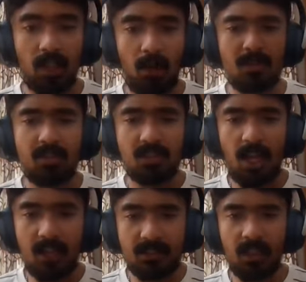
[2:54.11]
I was
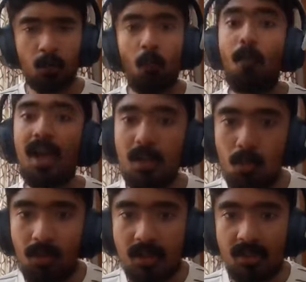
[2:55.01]
asking why it
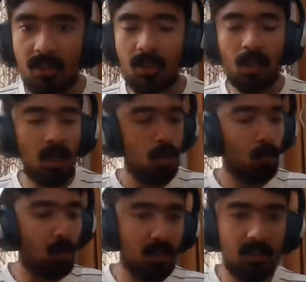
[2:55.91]
was needed,
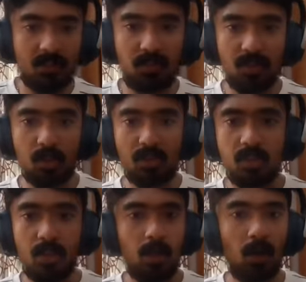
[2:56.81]
why this feature is
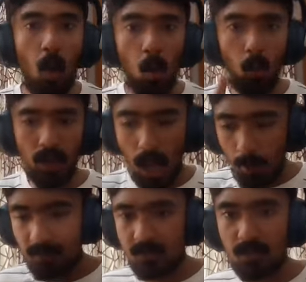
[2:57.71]
needed, what
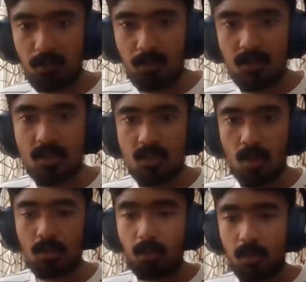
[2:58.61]
happens if it is not